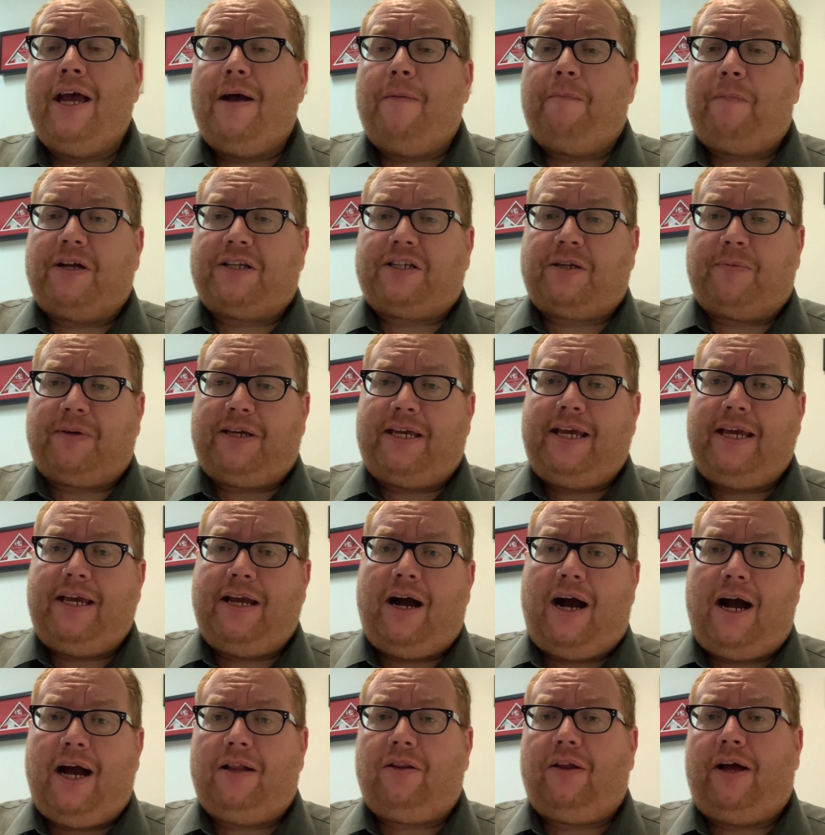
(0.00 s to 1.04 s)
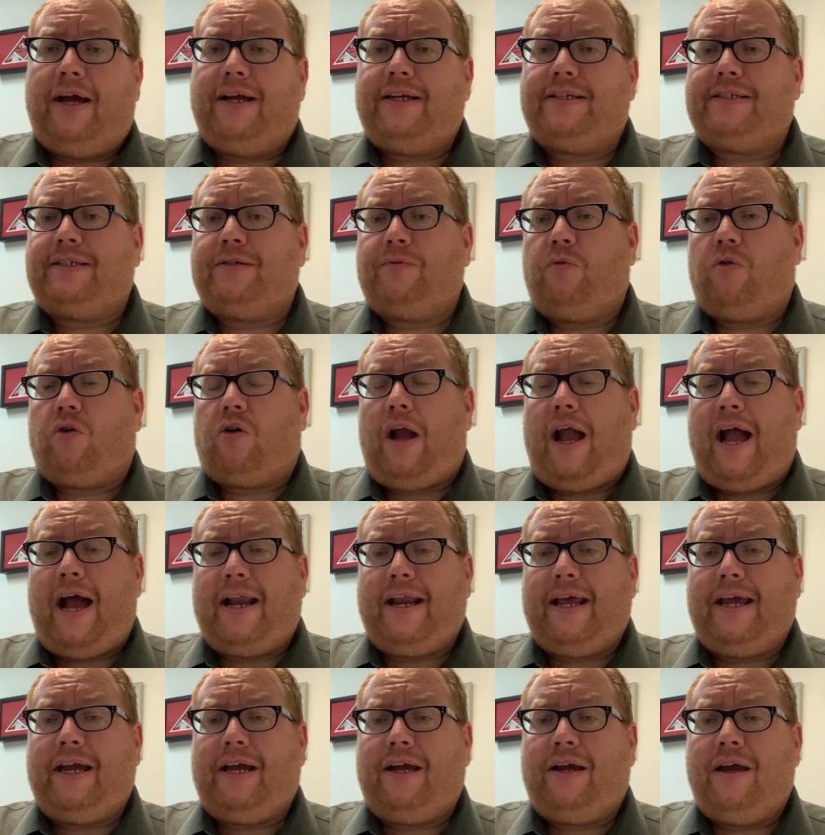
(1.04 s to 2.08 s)
But some key highlights: we're
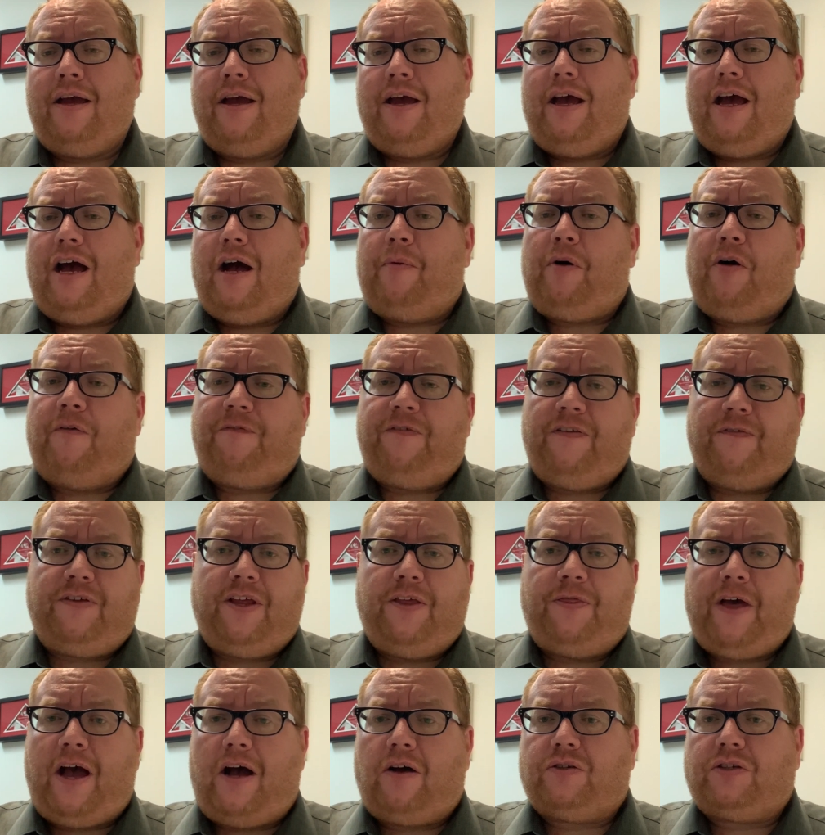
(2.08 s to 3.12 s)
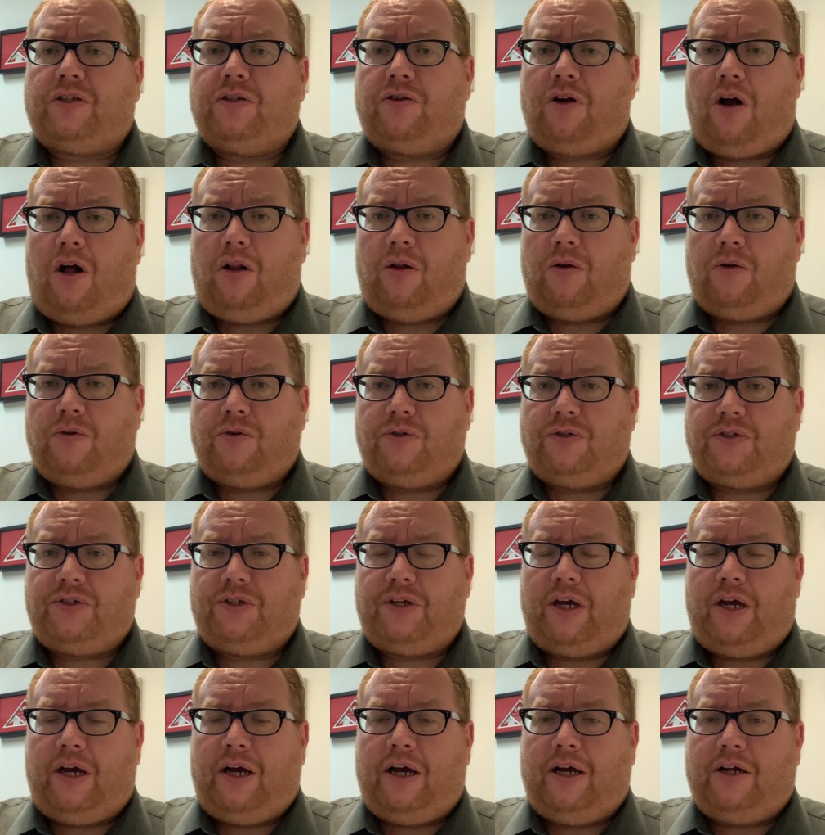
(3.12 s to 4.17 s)
adding about
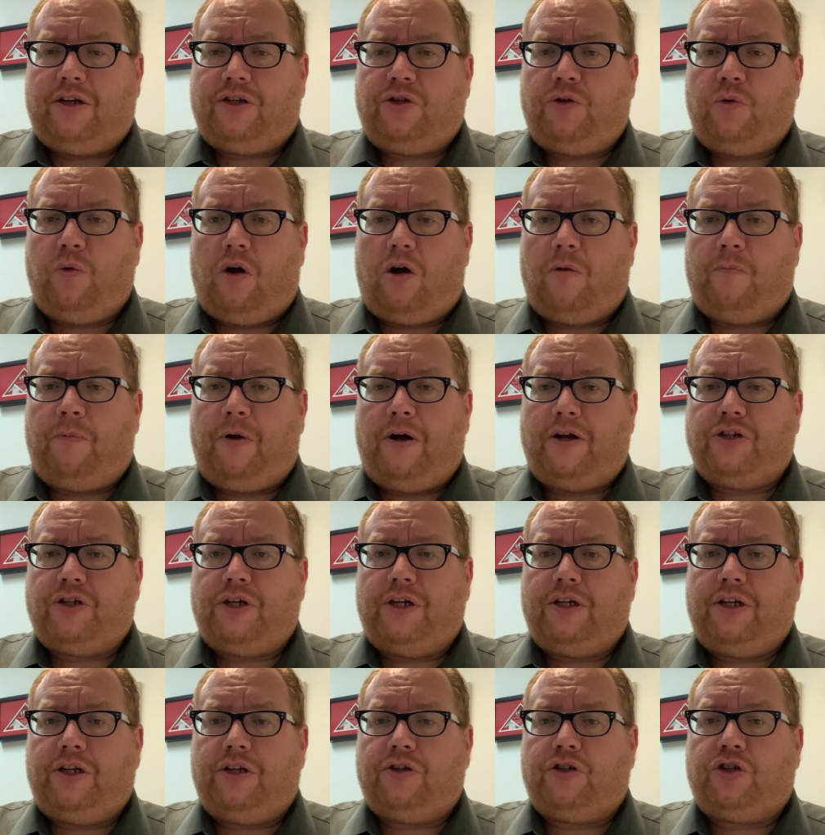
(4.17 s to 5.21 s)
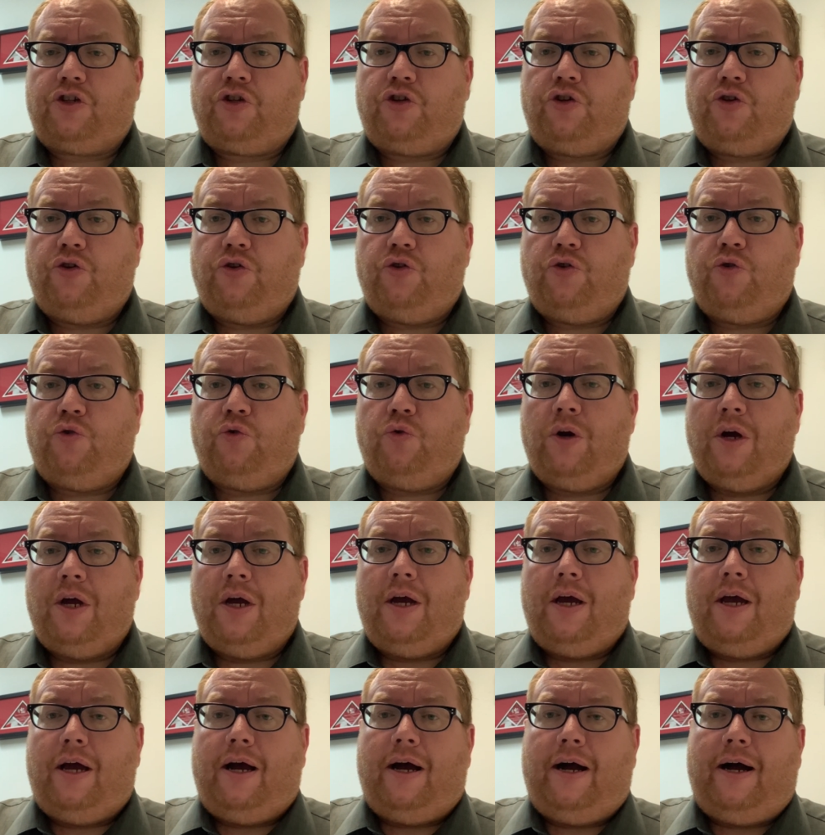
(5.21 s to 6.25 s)
$50,000 to our budget to
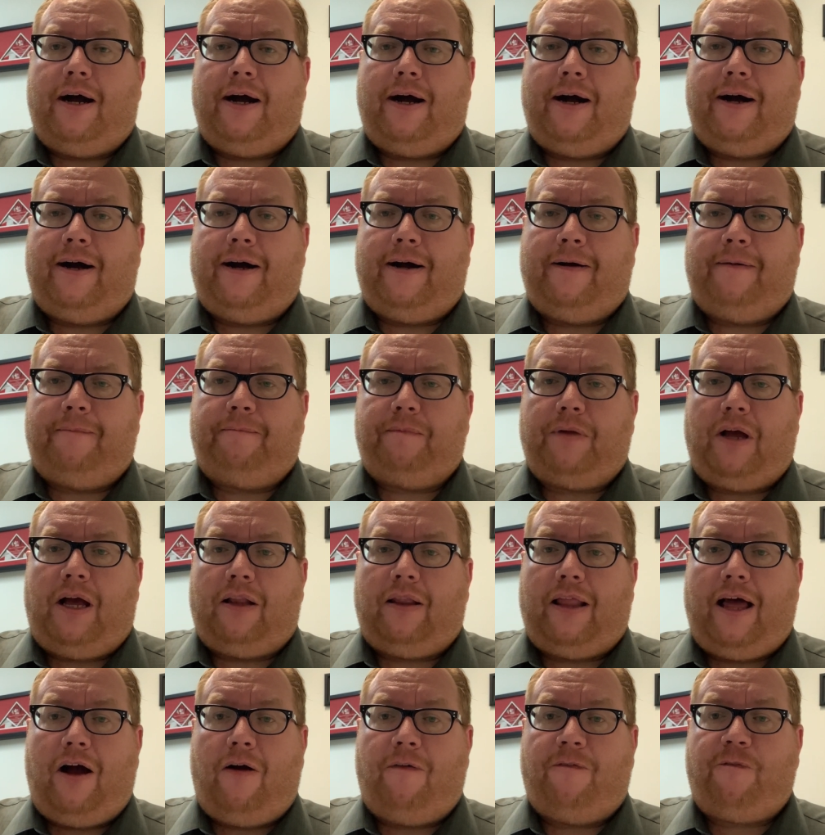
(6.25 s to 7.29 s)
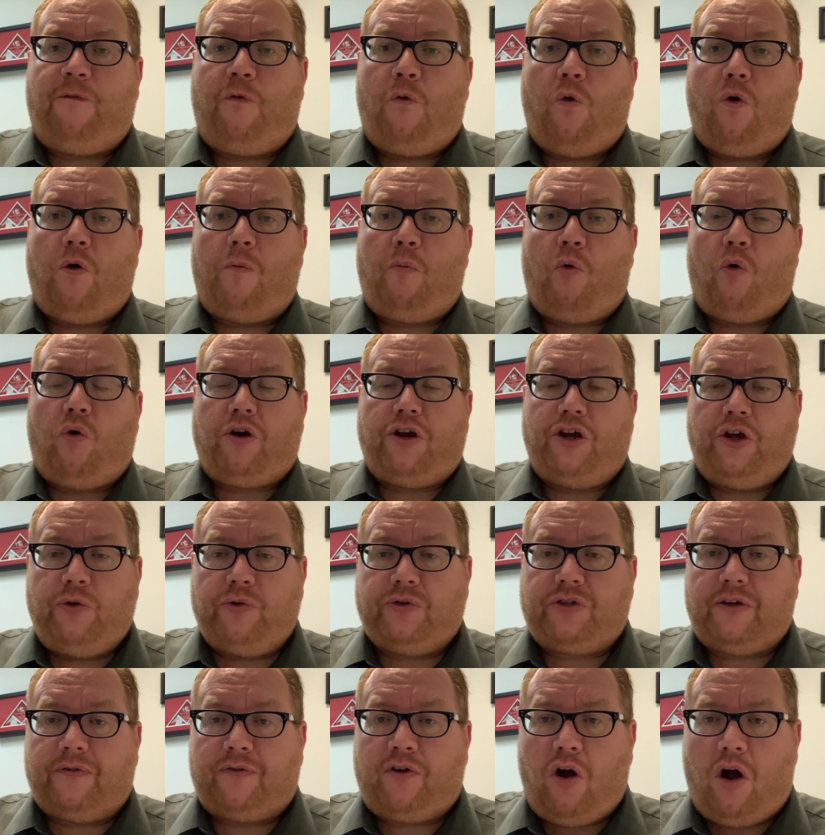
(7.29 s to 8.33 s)
allow for more
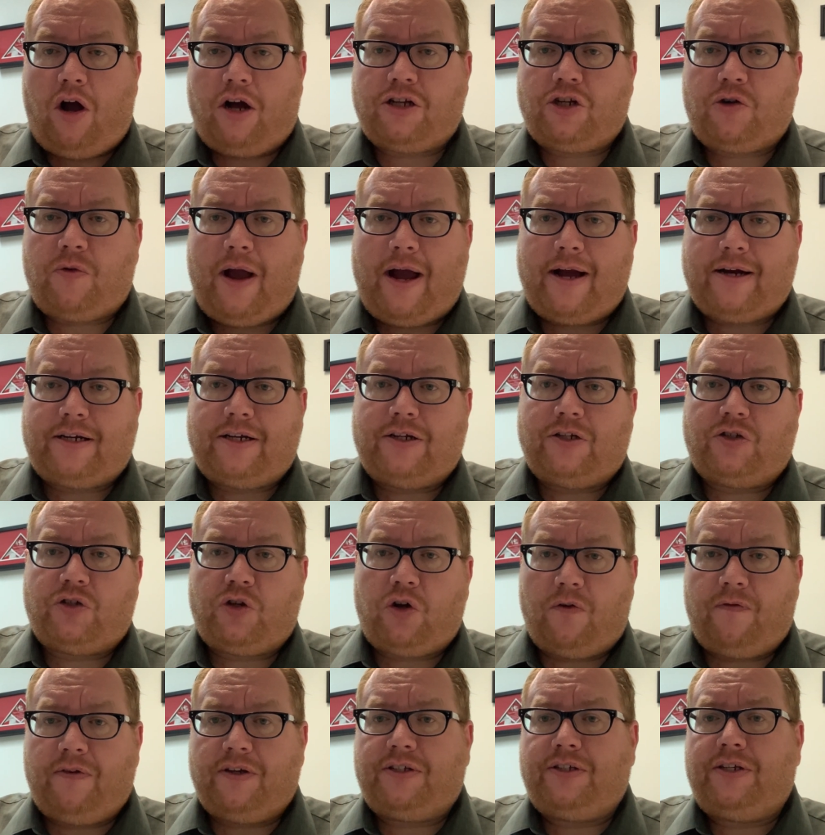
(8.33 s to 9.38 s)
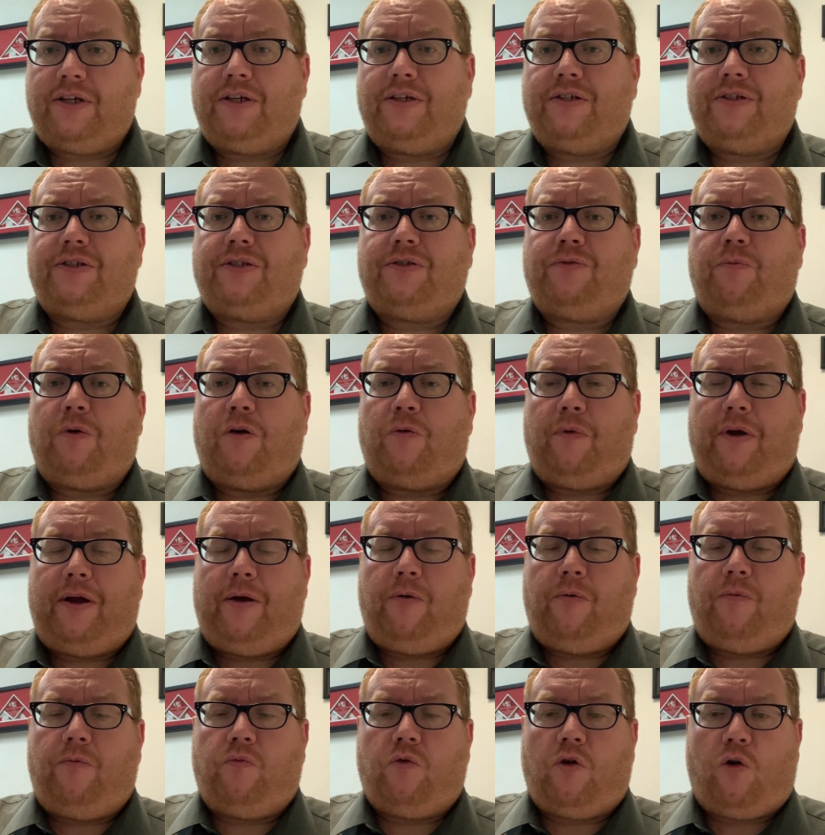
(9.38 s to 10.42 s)
use of contracted services when we
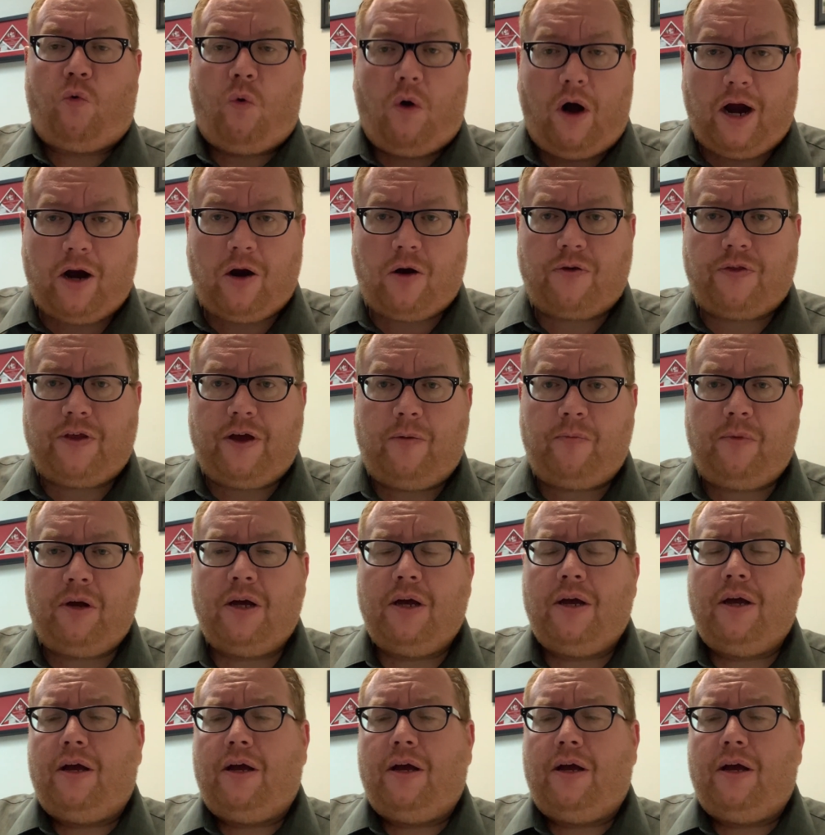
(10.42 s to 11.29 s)
require them.